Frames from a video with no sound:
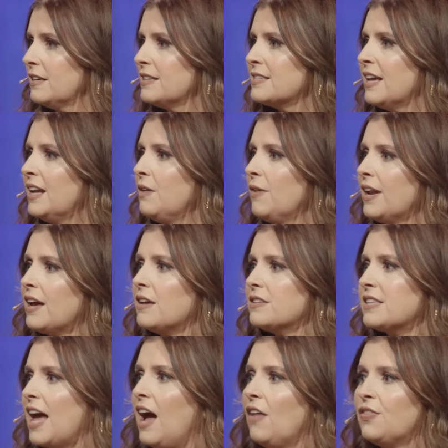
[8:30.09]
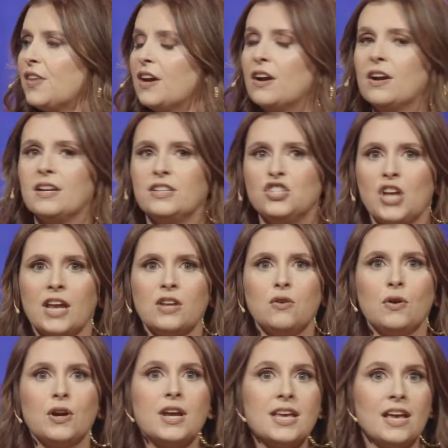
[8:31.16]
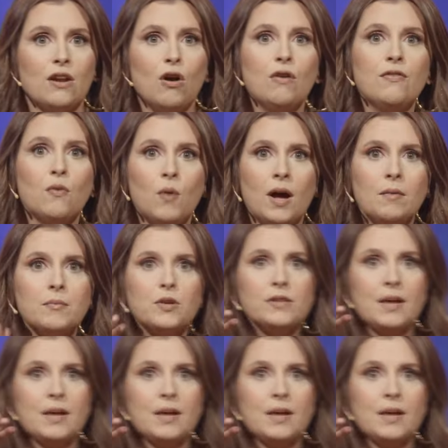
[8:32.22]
Is anyone else out there in January can overwhelm you?